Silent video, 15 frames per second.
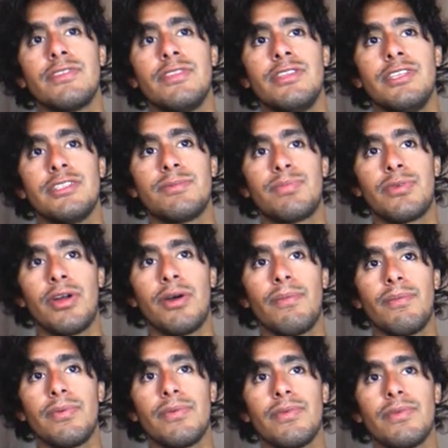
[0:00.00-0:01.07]
this
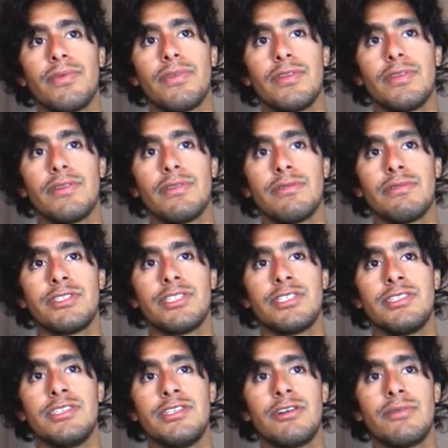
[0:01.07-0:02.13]
prop, which
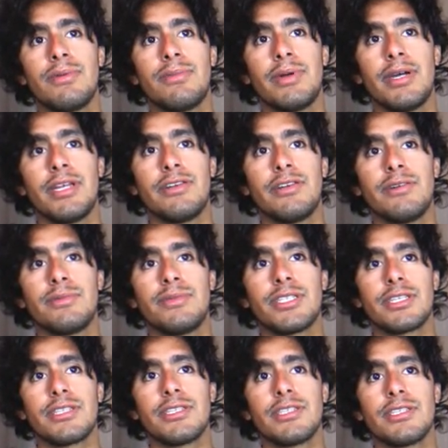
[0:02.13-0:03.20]
is the overmind
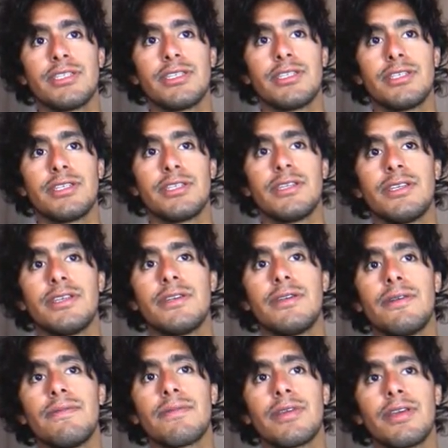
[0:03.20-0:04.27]
object.
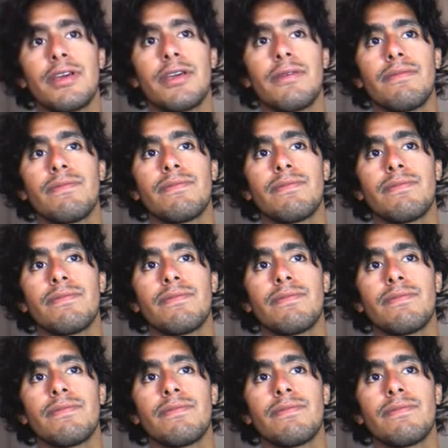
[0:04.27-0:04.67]
Okay.